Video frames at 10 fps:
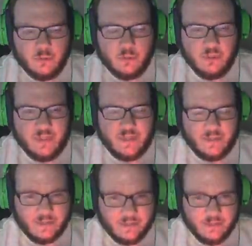
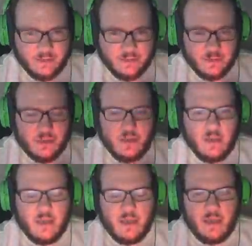Drangleic,
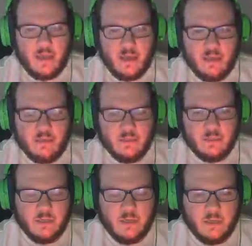and
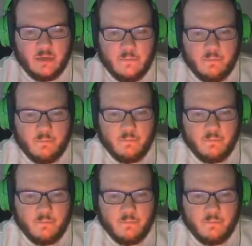um,